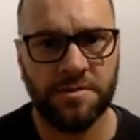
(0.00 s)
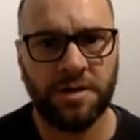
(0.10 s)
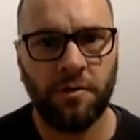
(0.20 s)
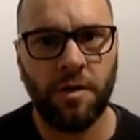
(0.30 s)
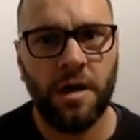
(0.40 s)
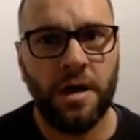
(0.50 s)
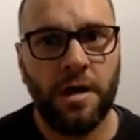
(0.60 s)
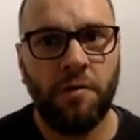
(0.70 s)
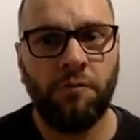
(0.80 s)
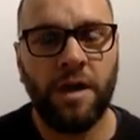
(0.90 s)
So
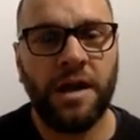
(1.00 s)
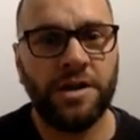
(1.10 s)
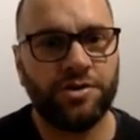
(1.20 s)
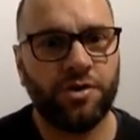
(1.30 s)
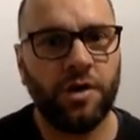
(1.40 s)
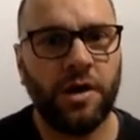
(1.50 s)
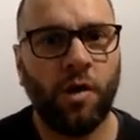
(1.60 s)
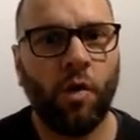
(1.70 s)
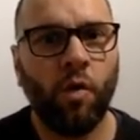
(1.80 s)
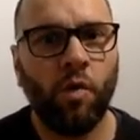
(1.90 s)
really and truly,
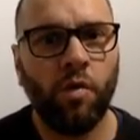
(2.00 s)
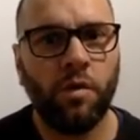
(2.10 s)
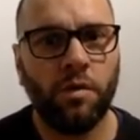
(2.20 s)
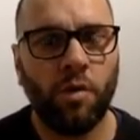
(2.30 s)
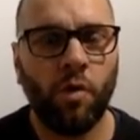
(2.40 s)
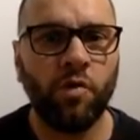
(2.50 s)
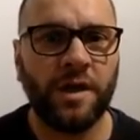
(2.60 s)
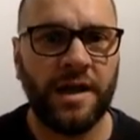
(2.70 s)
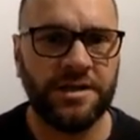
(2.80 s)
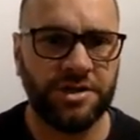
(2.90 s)
all
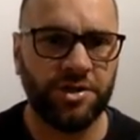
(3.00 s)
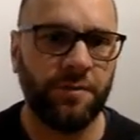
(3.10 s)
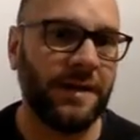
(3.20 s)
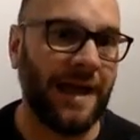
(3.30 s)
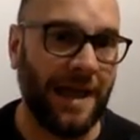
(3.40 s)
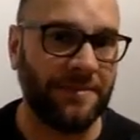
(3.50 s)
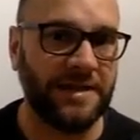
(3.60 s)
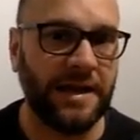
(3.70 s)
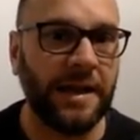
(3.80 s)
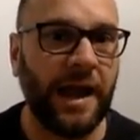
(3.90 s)
data should be kept
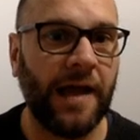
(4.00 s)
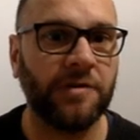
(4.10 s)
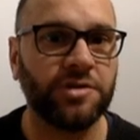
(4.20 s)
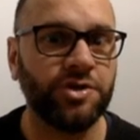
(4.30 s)
in-house.